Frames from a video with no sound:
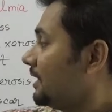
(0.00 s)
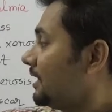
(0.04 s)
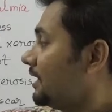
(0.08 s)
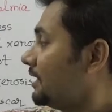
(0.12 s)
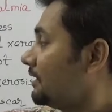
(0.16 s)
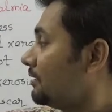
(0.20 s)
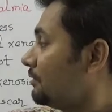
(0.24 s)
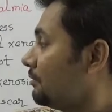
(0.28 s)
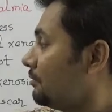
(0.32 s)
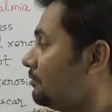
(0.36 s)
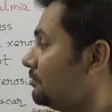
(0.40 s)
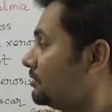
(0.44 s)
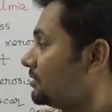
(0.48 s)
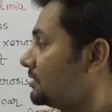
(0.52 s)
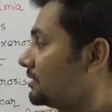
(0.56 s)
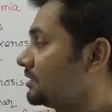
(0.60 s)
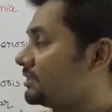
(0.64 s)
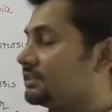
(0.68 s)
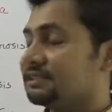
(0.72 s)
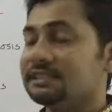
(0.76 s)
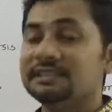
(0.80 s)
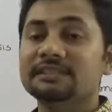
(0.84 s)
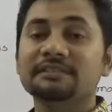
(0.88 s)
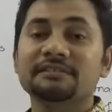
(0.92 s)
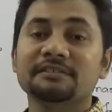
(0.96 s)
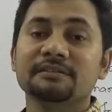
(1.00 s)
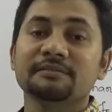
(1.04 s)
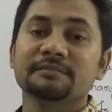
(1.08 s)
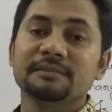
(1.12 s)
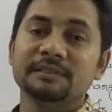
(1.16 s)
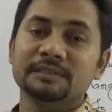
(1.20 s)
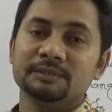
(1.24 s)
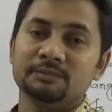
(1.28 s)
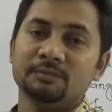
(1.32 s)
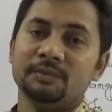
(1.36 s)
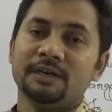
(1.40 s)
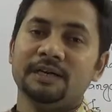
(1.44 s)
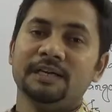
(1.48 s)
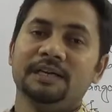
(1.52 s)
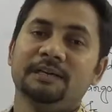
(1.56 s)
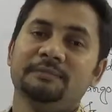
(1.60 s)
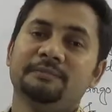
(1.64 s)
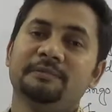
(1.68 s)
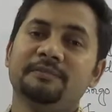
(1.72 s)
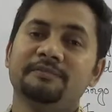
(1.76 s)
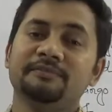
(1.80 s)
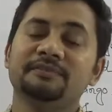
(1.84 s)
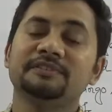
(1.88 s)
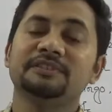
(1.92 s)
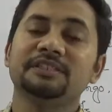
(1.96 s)
And Usher syndrome is one type
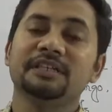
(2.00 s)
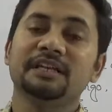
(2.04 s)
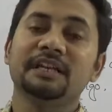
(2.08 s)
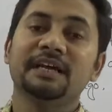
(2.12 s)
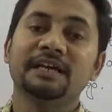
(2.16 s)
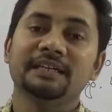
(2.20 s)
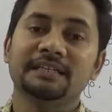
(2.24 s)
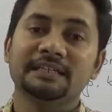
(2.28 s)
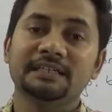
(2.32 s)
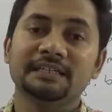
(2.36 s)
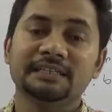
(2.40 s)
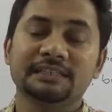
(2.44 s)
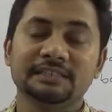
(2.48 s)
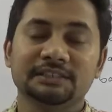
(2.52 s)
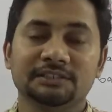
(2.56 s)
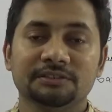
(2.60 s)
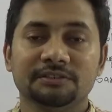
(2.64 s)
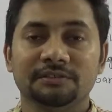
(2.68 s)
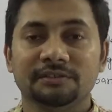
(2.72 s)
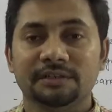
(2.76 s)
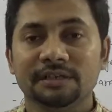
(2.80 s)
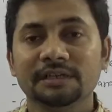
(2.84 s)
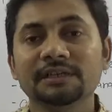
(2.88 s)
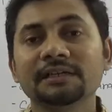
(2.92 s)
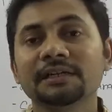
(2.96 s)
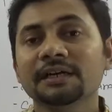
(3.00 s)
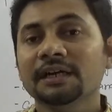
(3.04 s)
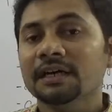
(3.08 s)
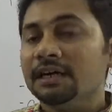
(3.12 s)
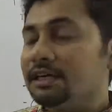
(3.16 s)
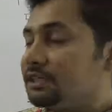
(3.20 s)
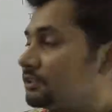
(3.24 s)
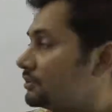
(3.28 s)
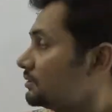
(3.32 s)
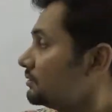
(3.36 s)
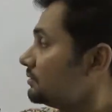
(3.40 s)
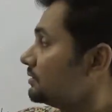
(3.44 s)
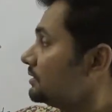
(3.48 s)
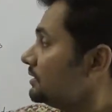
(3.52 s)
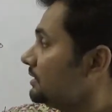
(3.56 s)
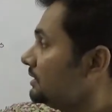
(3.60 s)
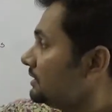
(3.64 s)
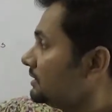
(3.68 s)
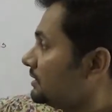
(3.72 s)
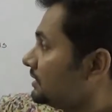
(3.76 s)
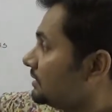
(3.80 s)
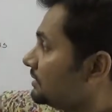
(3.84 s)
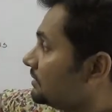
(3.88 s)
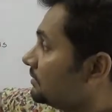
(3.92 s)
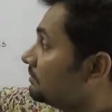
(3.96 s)
of genetic disorder. So
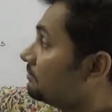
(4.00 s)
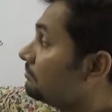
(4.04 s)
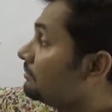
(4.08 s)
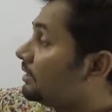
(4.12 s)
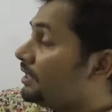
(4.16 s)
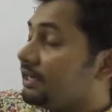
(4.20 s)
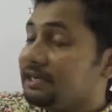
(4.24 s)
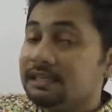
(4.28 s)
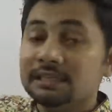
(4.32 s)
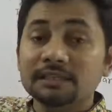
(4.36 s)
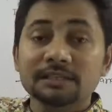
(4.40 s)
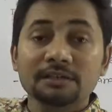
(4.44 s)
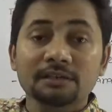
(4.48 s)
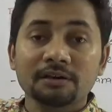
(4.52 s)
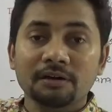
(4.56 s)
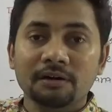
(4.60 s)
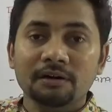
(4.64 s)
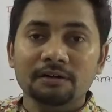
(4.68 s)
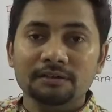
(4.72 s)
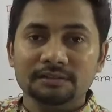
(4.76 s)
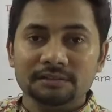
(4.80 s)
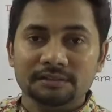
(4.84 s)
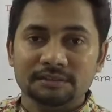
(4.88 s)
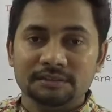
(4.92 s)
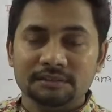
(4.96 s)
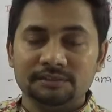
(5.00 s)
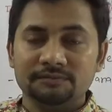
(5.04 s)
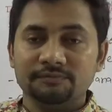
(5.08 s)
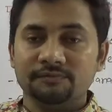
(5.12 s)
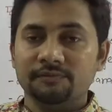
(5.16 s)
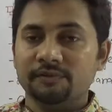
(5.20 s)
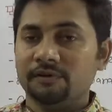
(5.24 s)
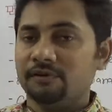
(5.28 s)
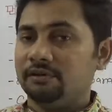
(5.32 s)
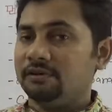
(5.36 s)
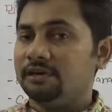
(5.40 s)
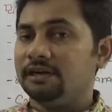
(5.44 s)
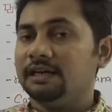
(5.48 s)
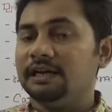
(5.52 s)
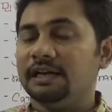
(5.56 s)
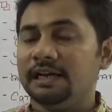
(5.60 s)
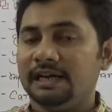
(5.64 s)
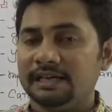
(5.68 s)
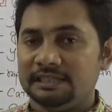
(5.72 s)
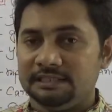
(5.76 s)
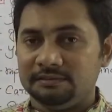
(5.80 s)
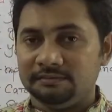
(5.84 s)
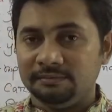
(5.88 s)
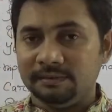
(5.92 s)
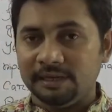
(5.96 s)
these are the main causes for
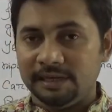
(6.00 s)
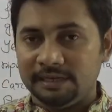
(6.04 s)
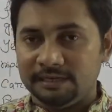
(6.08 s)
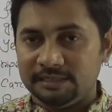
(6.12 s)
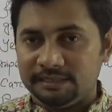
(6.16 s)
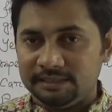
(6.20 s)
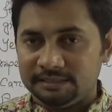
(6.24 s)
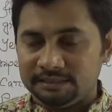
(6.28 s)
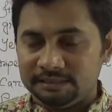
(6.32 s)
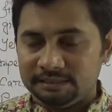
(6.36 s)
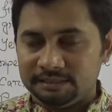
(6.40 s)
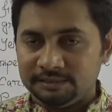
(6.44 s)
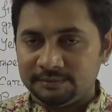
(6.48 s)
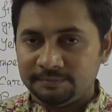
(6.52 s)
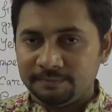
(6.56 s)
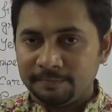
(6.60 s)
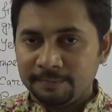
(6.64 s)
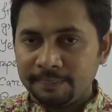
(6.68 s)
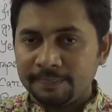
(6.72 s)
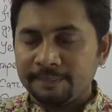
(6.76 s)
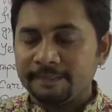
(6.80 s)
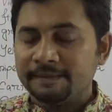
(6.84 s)
night blindness.